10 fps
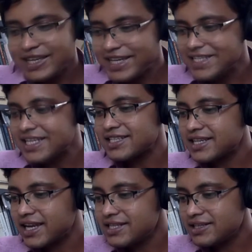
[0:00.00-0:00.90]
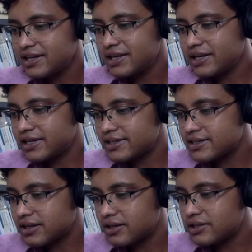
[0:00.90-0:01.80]
in such case, it
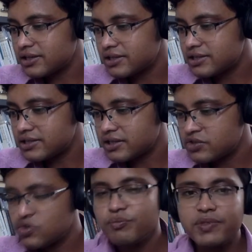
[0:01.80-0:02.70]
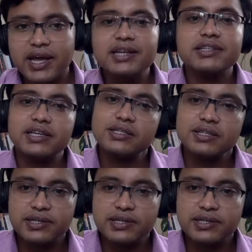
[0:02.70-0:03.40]
is assumed that yes,